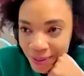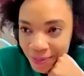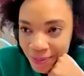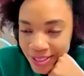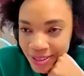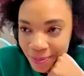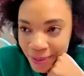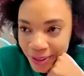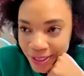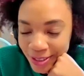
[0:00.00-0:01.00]
me, what's the
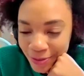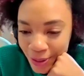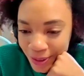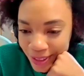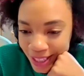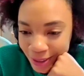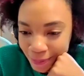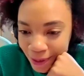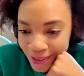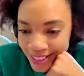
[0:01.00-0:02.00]
weirdest photo that you
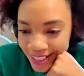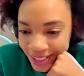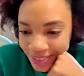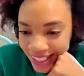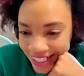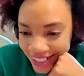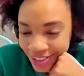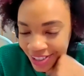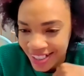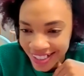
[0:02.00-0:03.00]
posted that you were like,
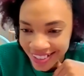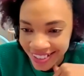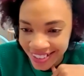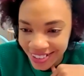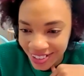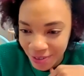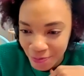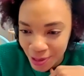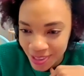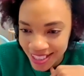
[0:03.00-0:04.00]
should I should I
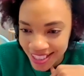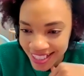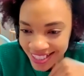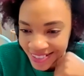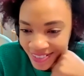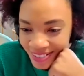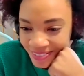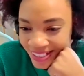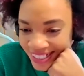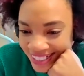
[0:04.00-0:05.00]
posted this?